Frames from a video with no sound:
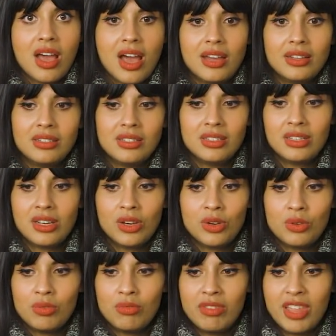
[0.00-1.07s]
And
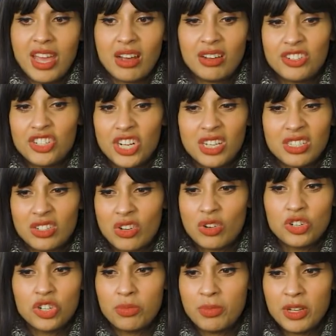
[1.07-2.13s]
so they are just
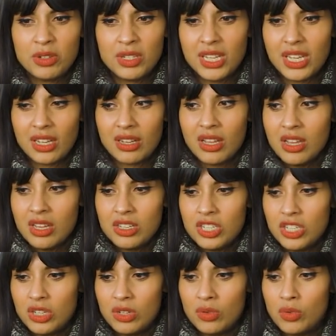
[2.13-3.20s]
contributing
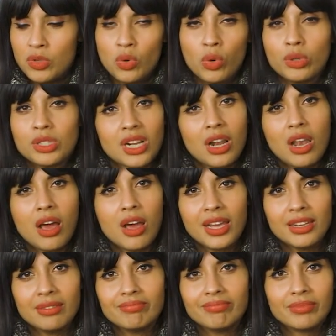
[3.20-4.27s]
to your
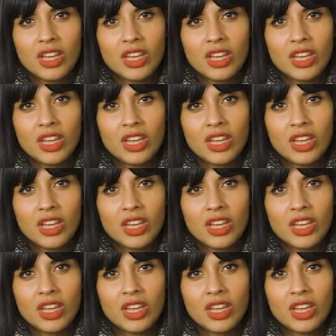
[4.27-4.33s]
decline.